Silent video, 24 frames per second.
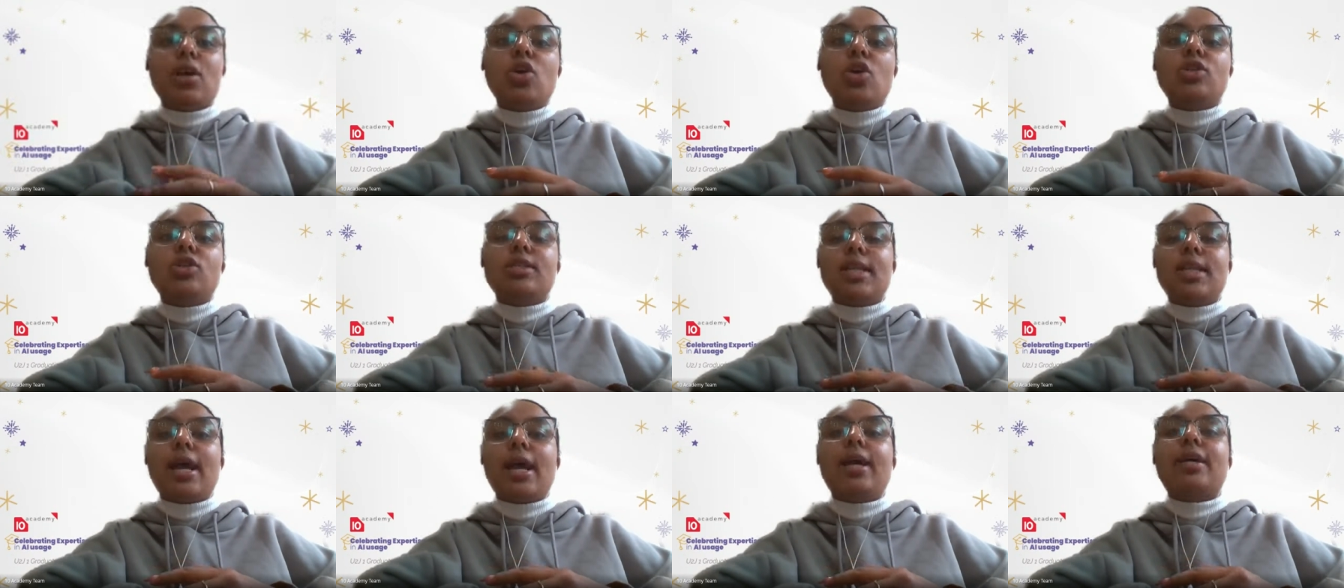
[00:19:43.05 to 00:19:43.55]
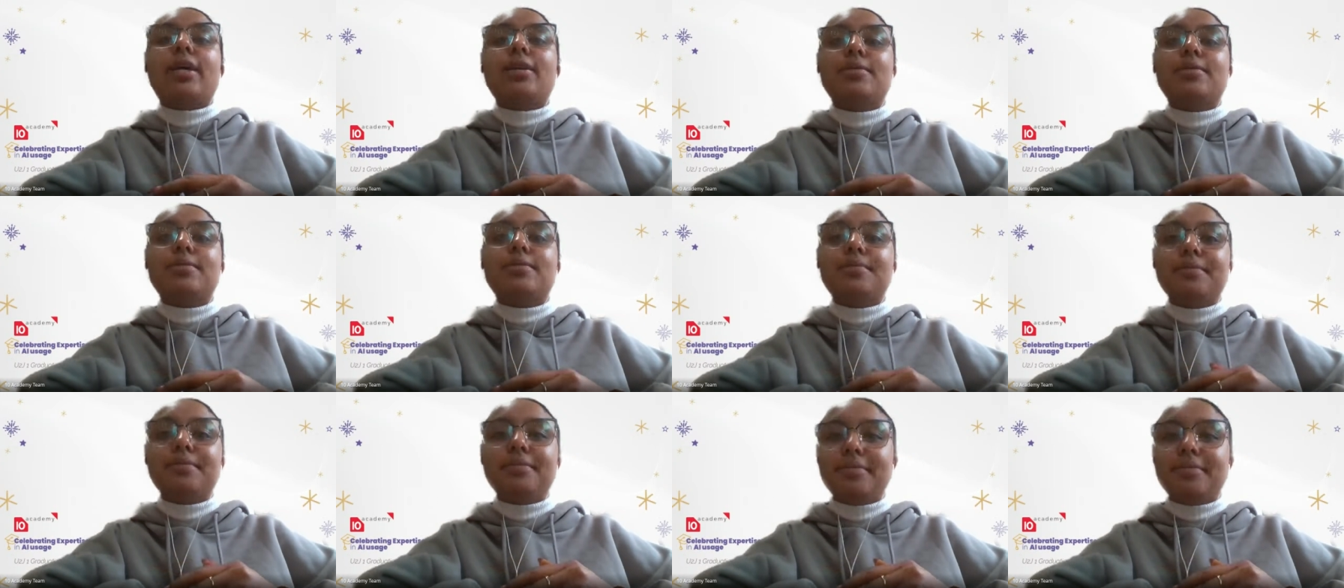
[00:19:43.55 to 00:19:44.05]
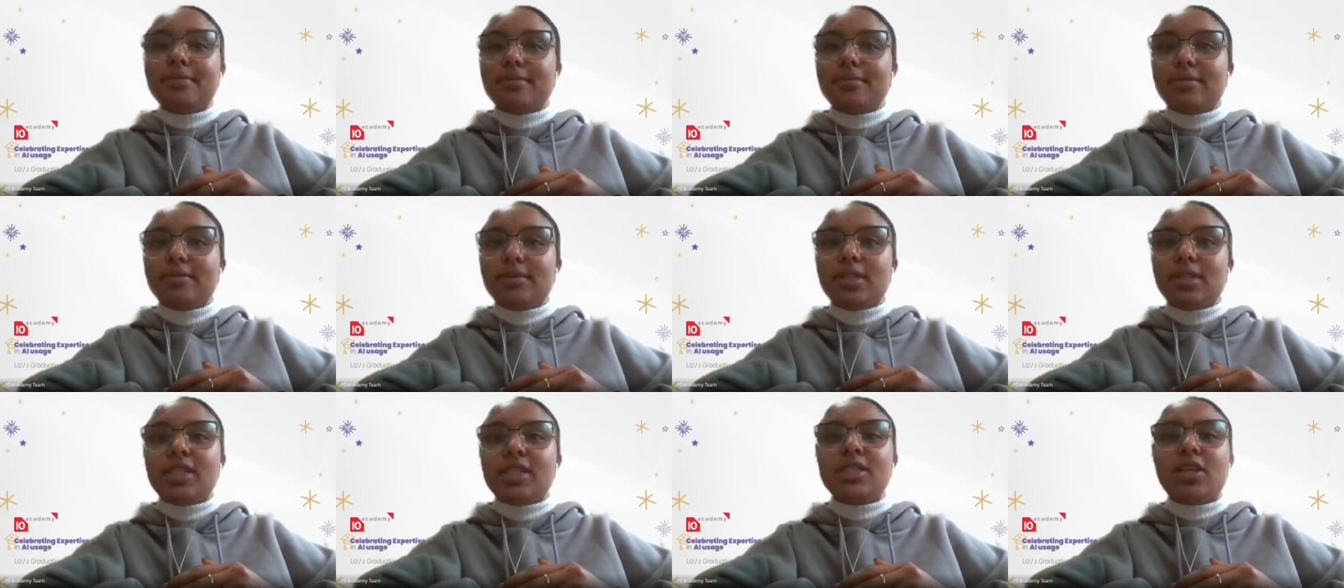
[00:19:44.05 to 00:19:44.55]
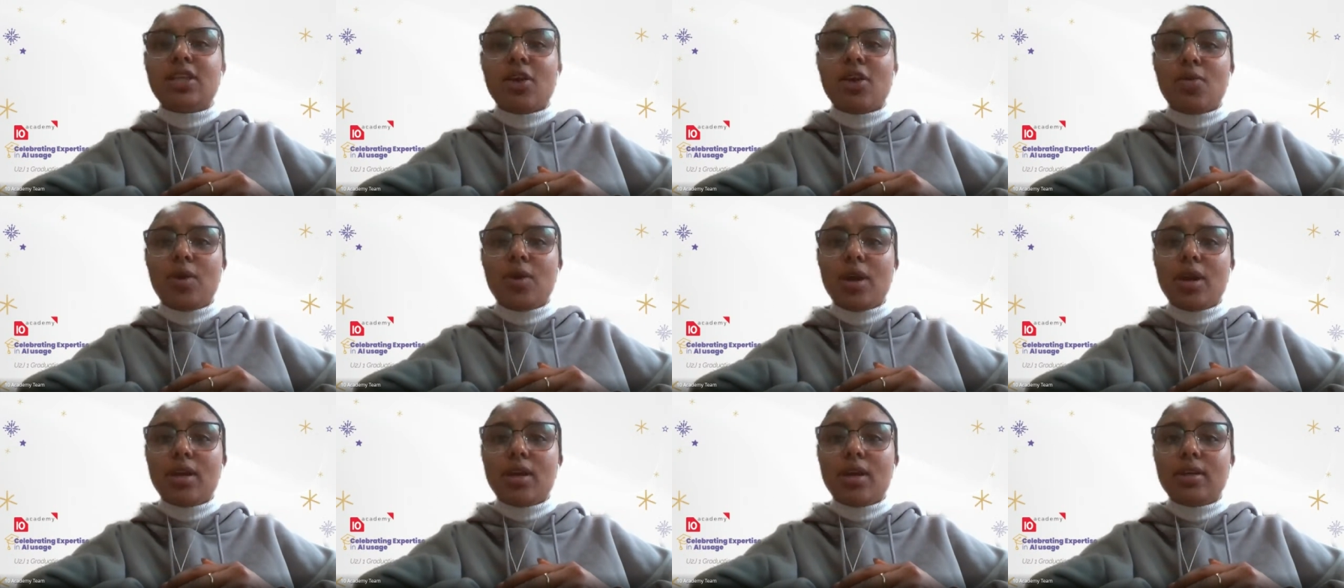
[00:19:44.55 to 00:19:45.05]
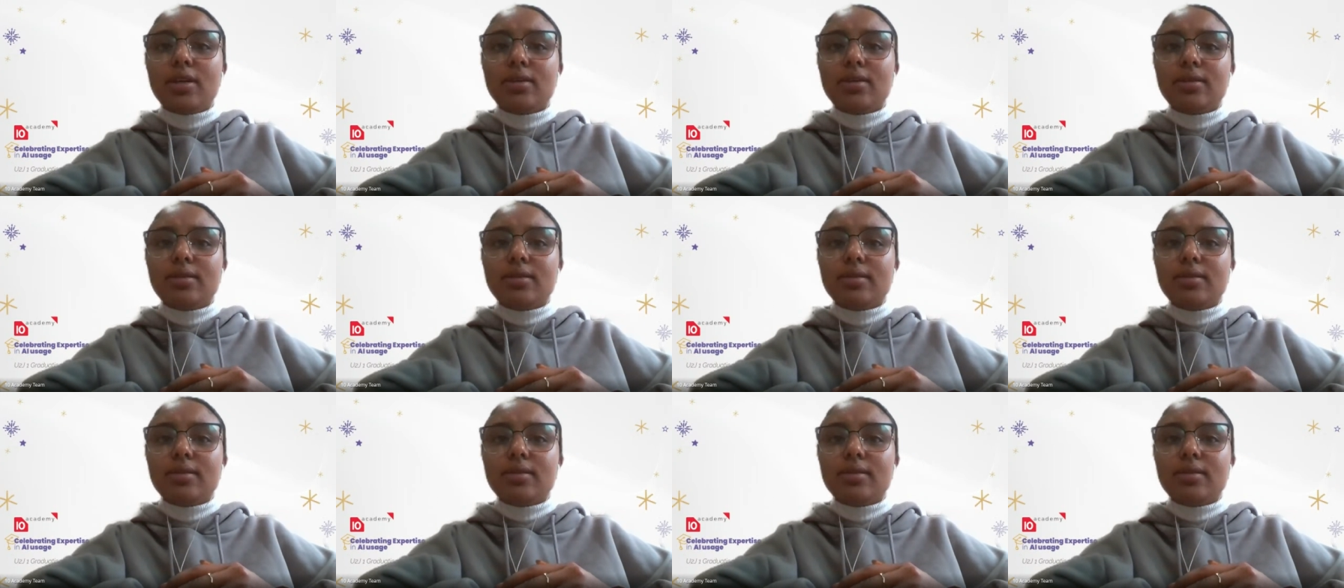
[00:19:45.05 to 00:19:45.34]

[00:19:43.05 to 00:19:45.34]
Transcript: on Slack. Does that work?